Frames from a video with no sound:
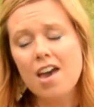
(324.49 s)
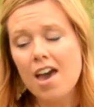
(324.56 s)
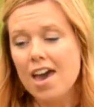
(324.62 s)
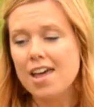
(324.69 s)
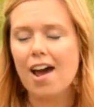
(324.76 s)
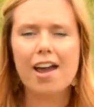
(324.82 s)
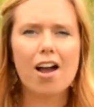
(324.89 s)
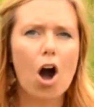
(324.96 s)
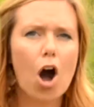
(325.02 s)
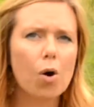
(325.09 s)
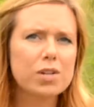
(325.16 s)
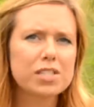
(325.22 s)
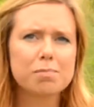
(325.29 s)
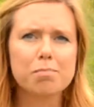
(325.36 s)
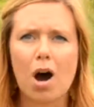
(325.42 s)
And I
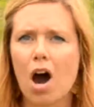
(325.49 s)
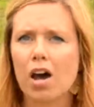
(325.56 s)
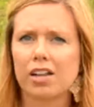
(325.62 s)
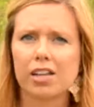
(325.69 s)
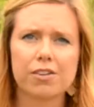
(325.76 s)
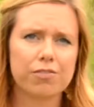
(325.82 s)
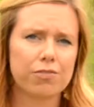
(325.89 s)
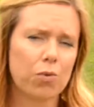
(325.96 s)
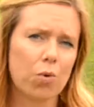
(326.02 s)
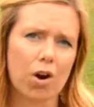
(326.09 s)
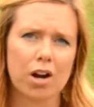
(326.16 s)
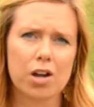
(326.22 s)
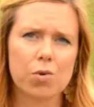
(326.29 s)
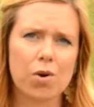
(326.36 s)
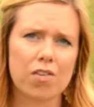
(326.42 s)
always model it
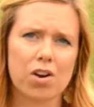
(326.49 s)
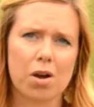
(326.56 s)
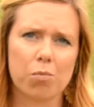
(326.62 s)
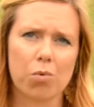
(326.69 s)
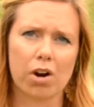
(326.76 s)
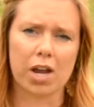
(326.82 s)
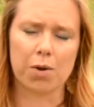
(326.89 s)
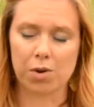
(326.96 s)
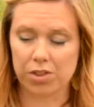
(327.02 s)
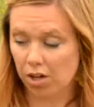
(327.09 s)
for whoever I'm working with.